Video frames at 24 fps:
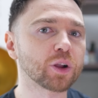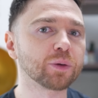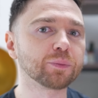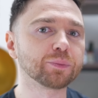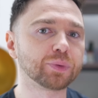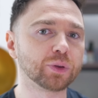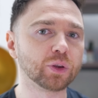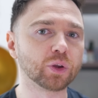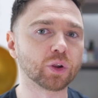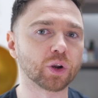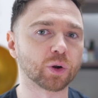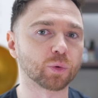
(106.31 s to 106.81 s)

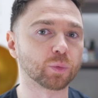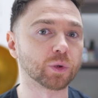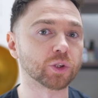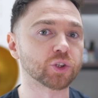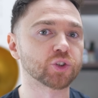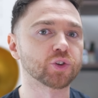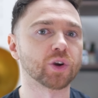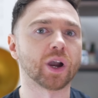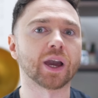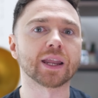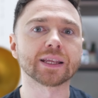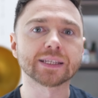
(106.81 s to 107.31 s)
computer will
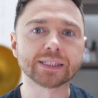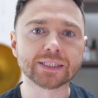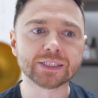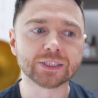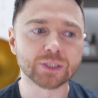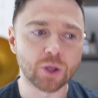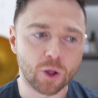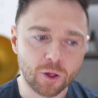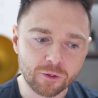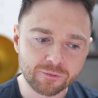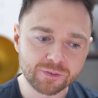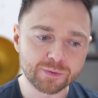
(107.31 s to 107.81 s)
try to
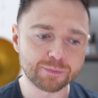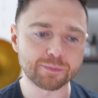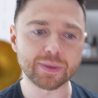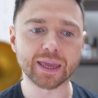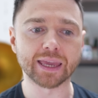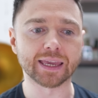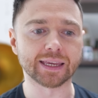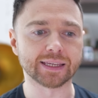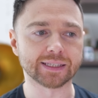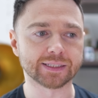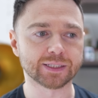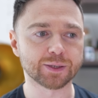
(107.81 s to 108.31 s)
solve a
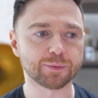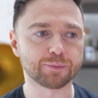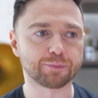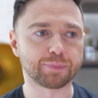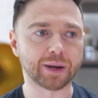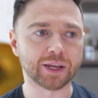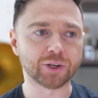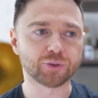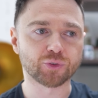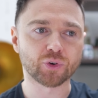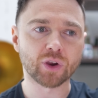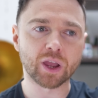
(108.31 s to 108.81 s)
maze
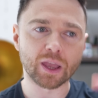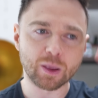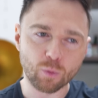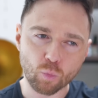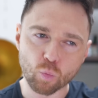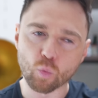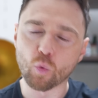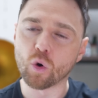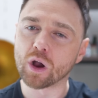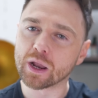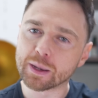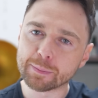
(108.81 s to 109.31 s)
by
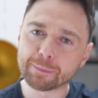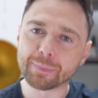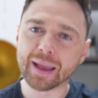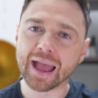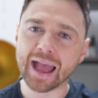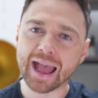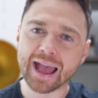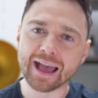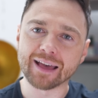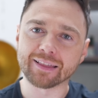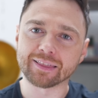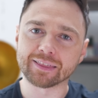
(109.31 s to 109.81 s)
trying one
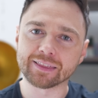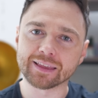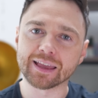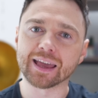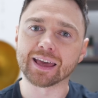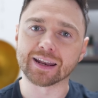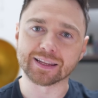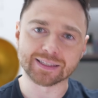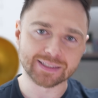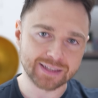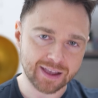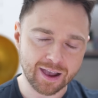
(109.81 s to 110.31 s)
path
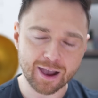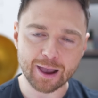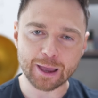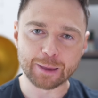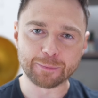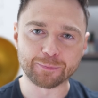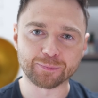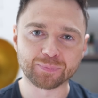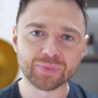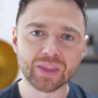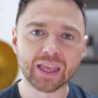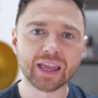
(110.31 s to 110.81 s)
at a
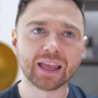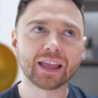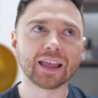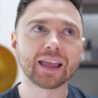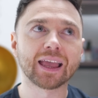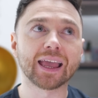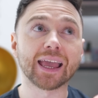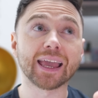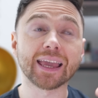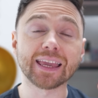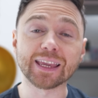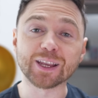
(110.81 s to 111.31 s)
time.
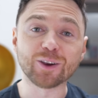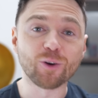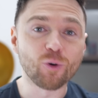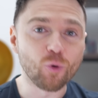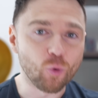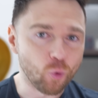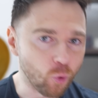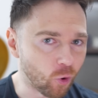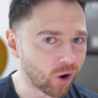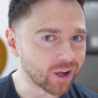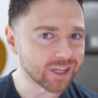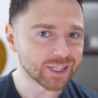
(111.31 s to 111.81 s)
A
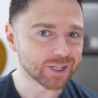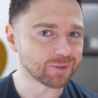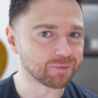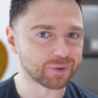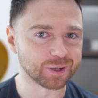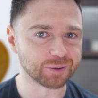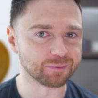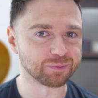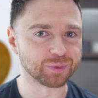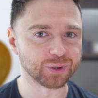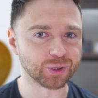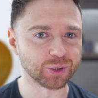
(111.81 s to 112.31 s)

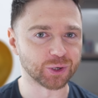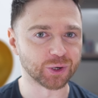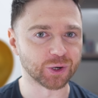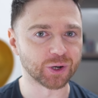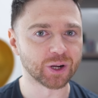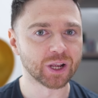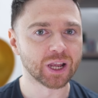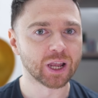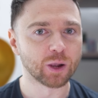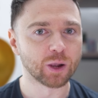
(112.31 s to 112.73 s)
quantum computer